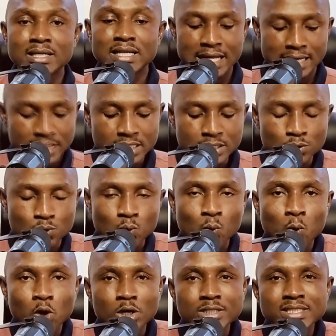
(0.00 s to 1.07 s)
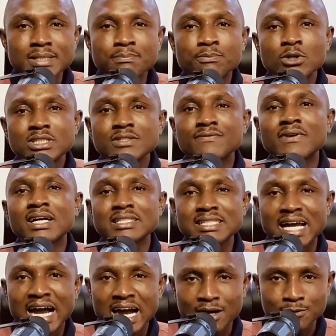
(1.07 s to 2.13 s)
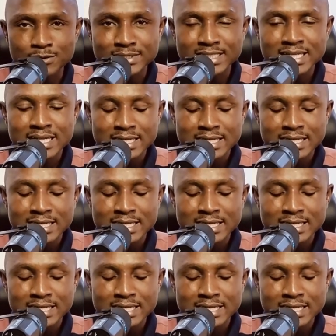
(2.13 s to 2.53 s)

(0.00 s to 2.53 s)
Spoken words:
that it was in Potiphar's house